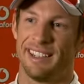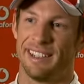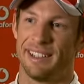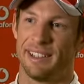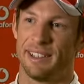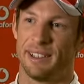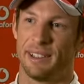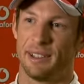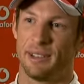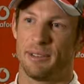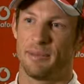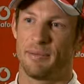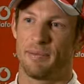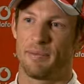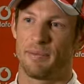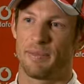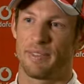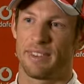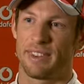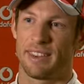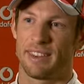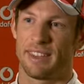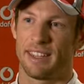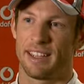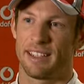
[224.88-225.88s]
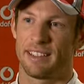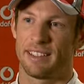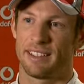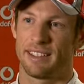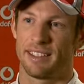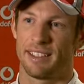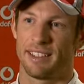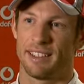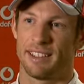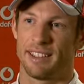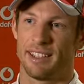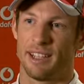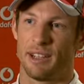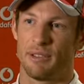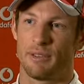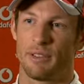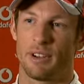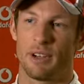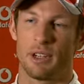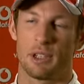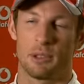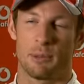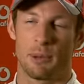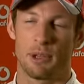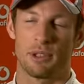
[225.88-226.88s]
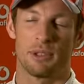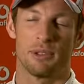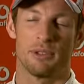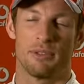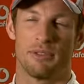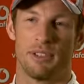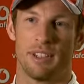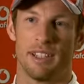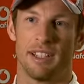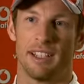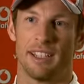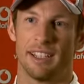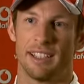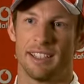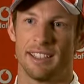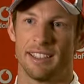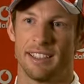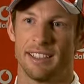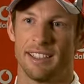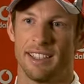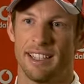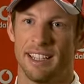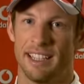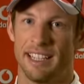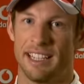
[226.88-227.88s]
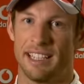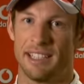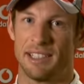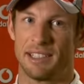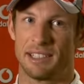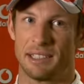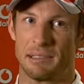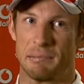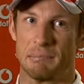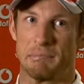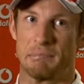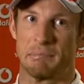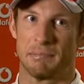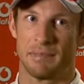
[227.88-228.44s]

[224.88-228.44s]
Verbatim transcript: um, that's a, a very special feeling, and it is